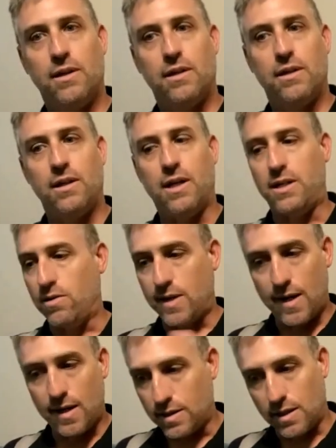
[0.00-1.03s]
And you
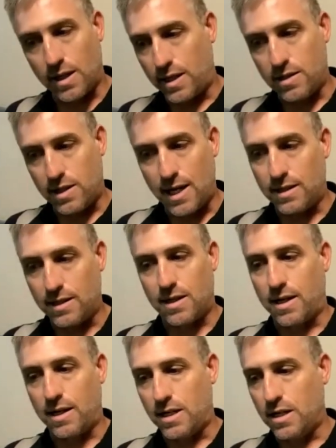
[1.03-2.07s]
can't deny you can't deny
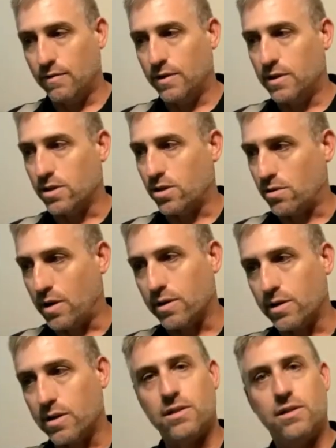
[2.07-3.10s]
that. Even the
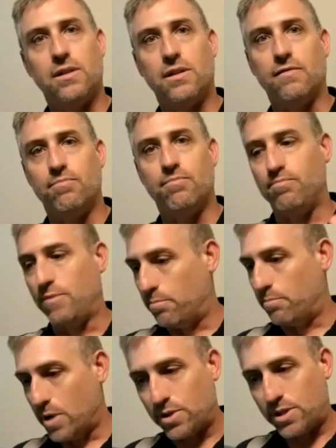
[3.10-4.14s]
strongest, the the
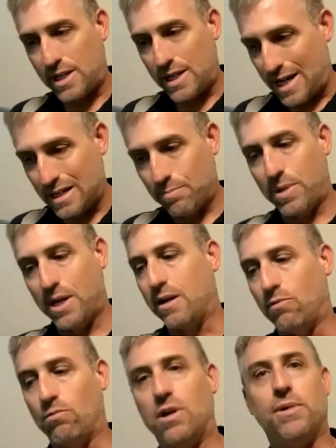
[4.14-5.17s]
most independent
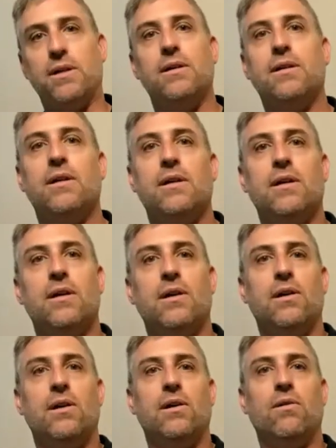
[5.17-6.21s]
women
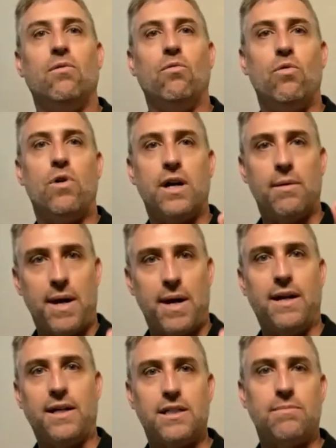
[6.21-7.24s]
want a
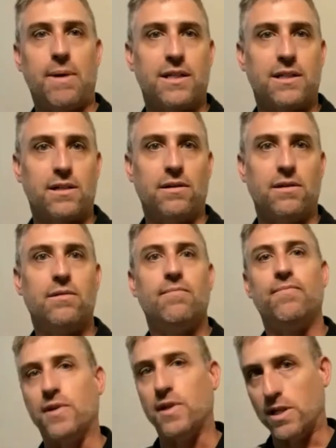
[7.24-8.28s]
man that's masculine,
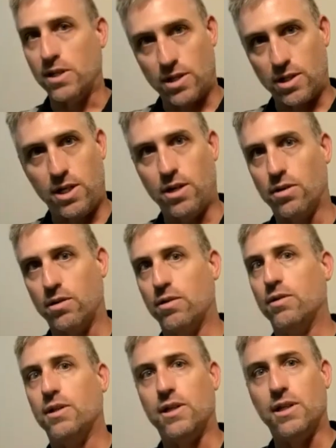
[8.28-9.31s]
he's secure,
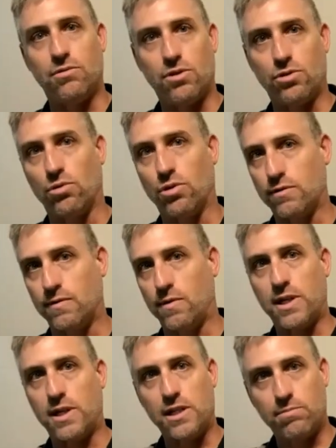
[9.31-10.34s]
he's resourceful,
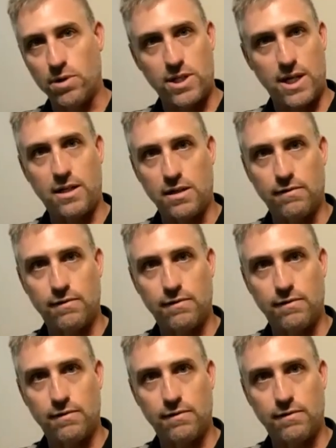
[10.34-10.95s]
and he's protective.